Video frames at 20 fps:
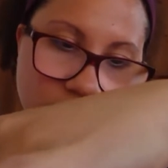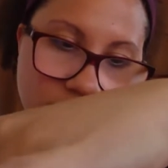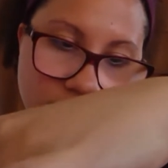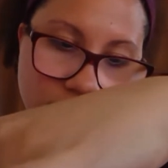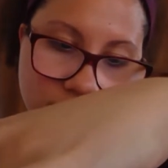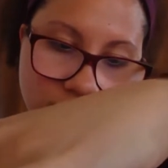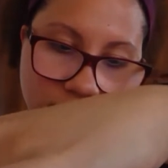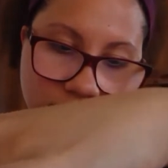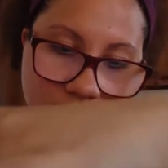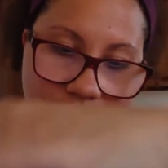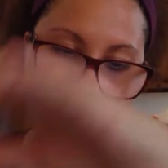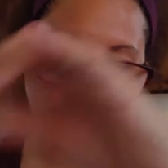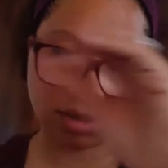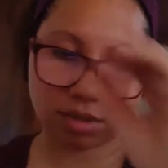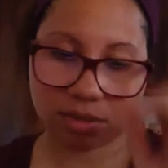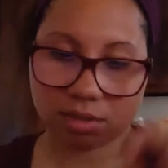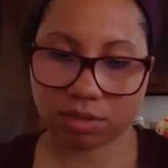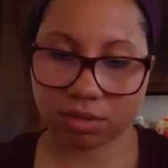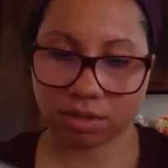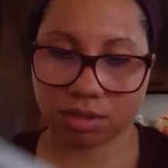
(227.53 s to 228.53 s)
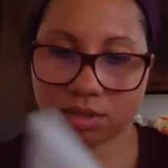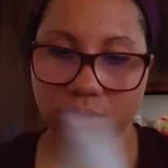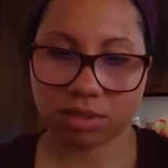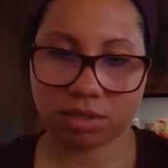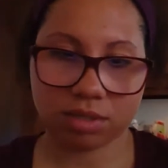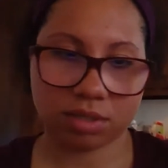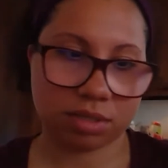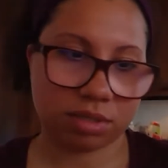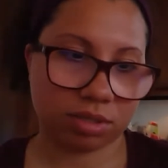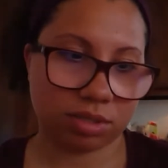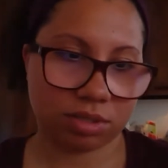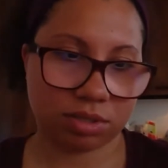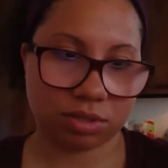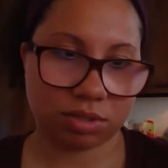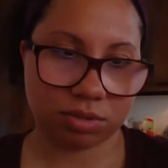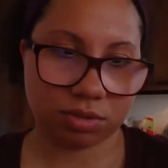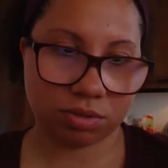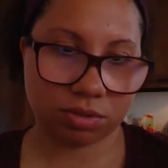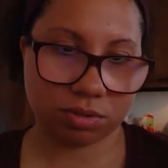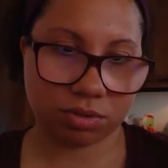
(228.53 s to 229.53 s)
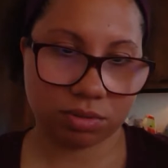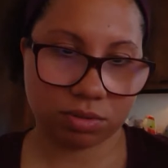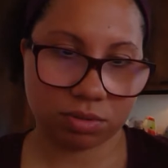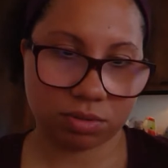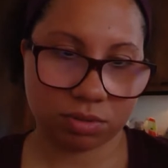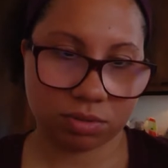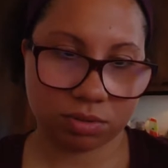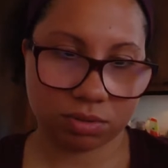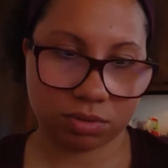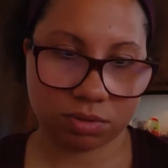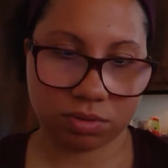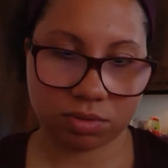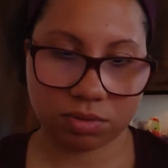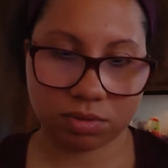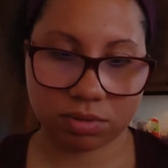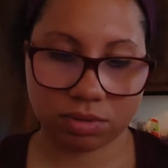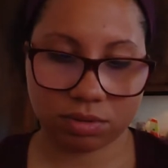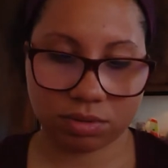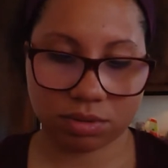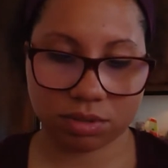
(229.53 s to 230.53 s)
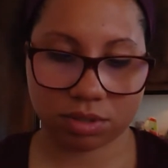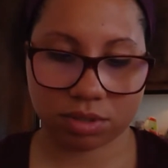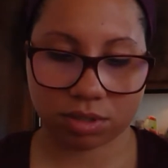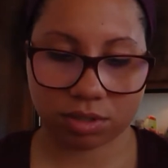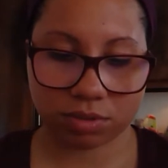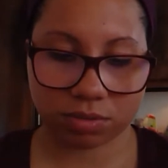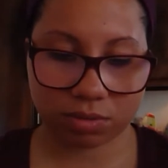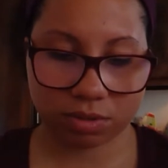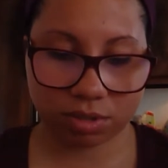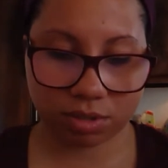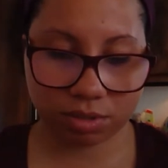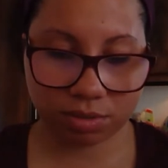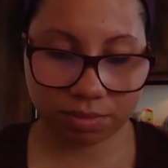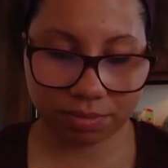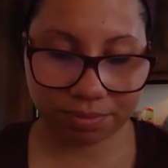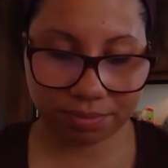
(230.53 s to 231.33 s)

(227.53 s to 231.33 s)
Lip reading: All right, let's do this one.